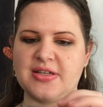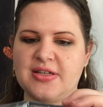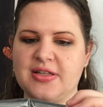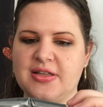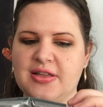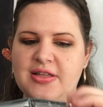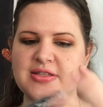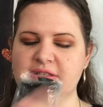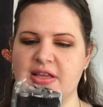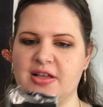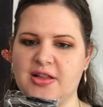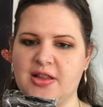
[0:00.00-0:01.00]

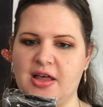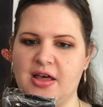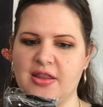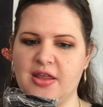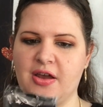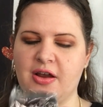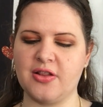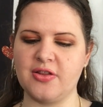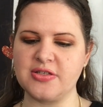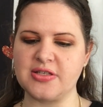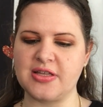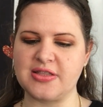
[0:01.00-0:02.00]
cleansing cloth here. It
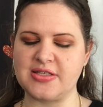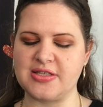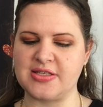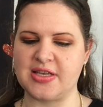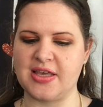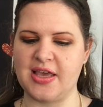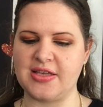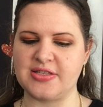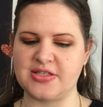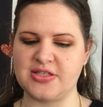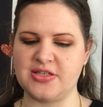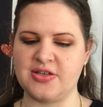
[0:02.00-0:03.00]
looks like this is a
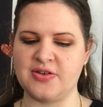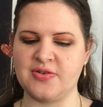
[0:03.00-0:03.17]
case too.